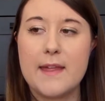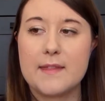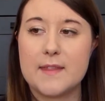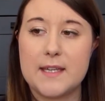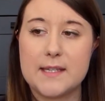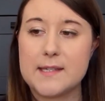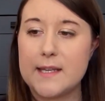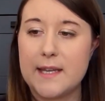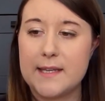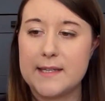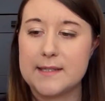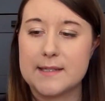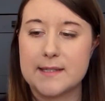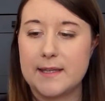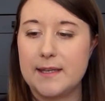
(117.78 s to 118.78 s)
this
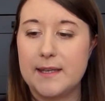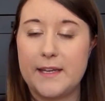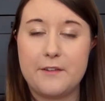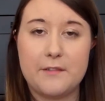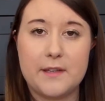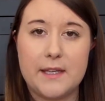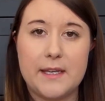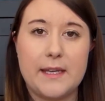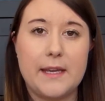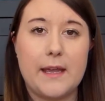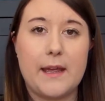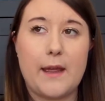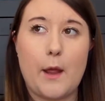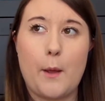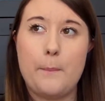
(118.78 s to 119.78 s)
is literally
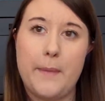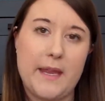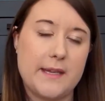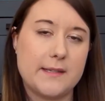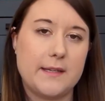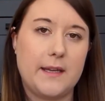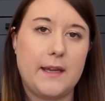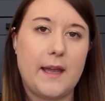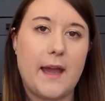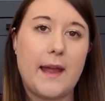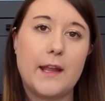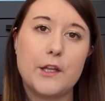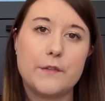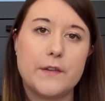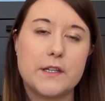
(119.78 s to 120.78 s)
amazing.
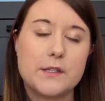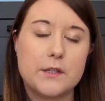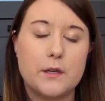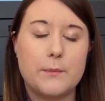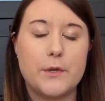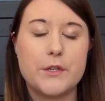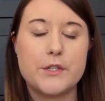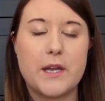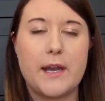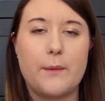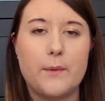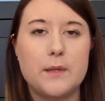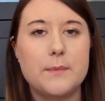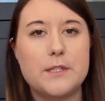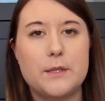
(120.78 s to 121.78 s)
I love it so much, and I
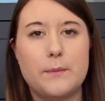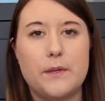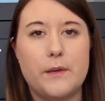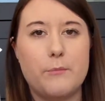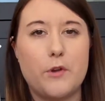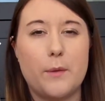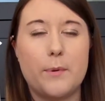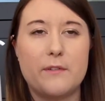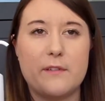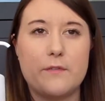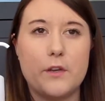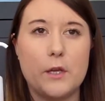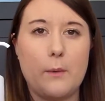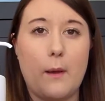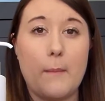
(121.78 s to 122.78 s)
will be doing a proper review